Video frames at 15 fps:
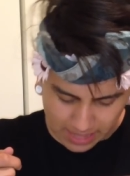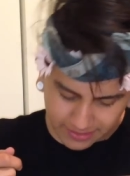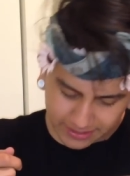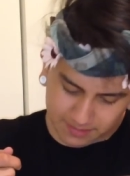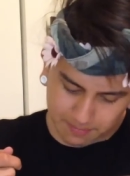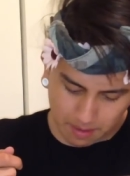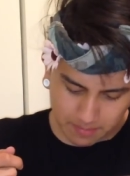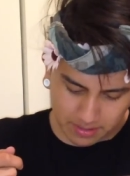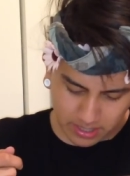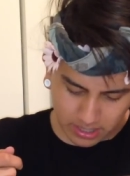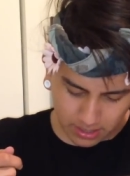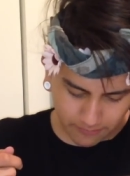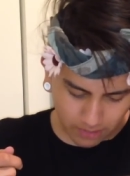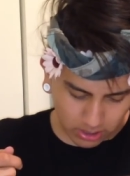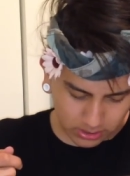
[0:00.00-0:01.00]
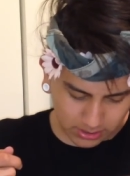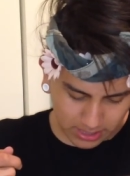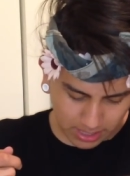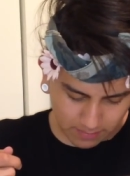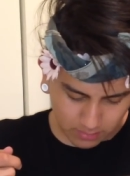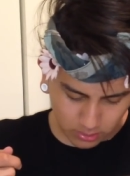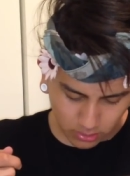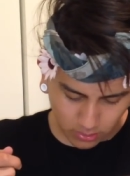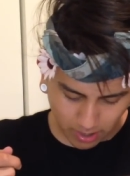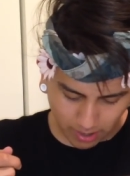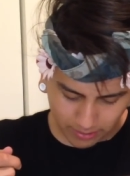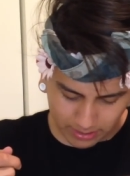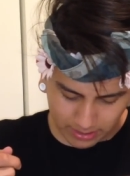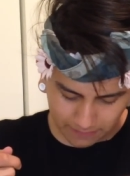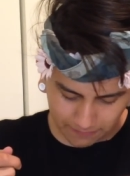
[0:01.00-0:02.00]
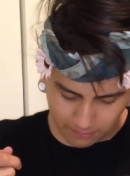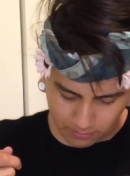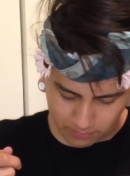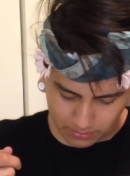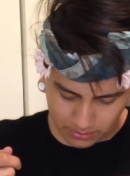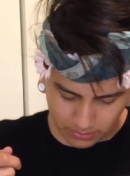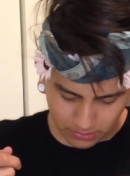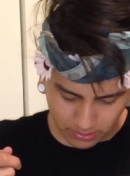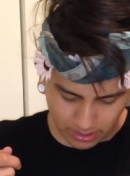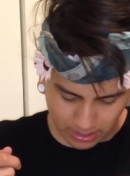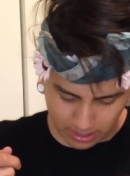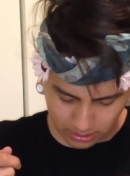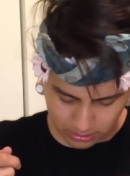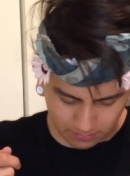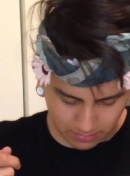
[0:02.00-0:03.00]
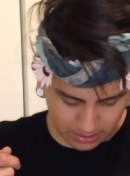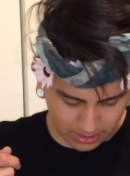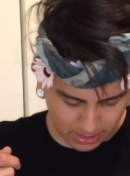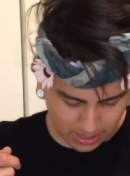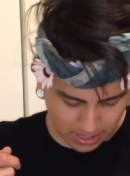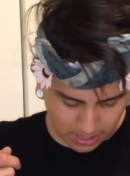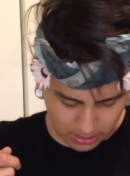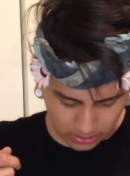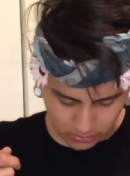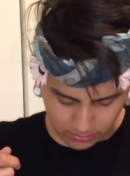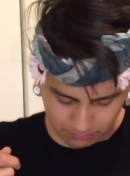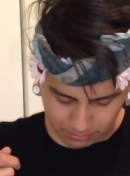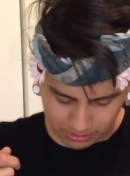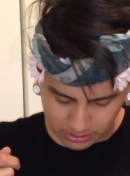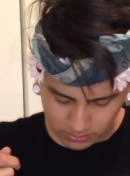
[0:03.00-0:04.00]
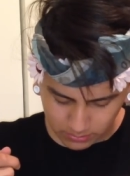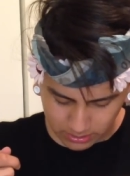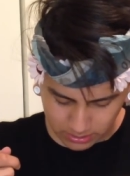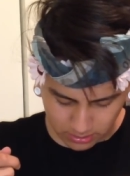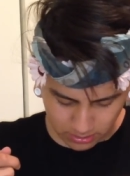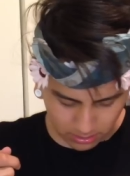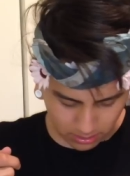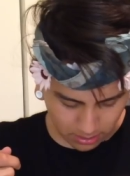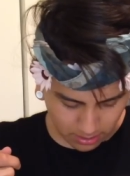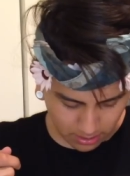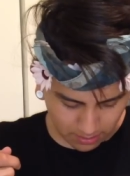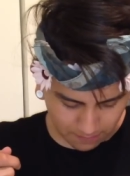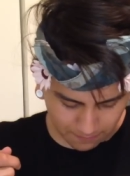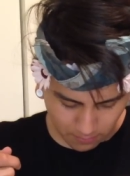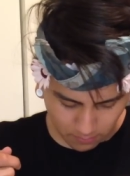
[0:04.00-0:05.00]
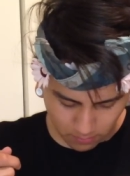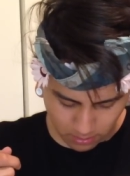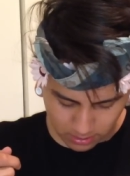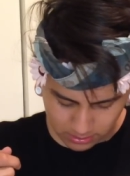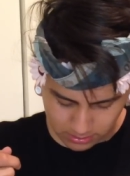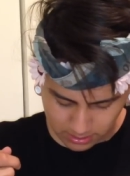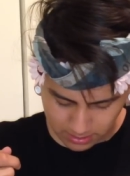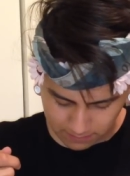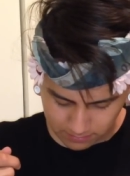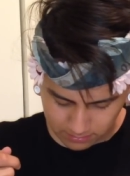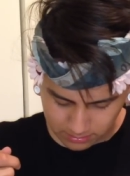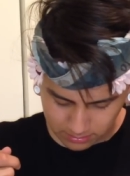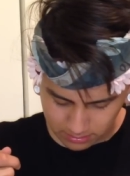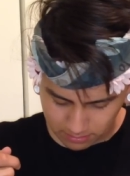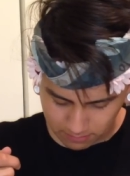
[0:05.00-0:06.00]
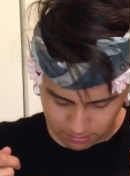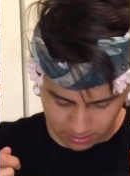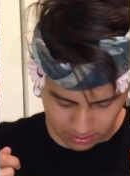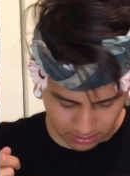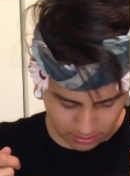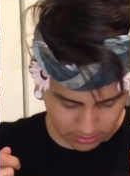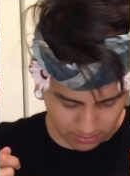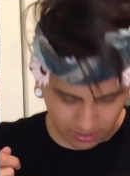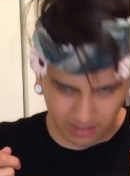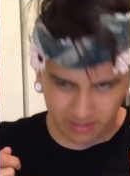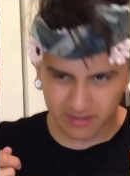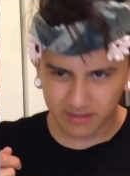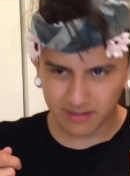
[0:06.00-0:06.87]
This made me think of all the times you go out and eat food, but you held money. You can place one in your car, and if you want to give to your brother, you can.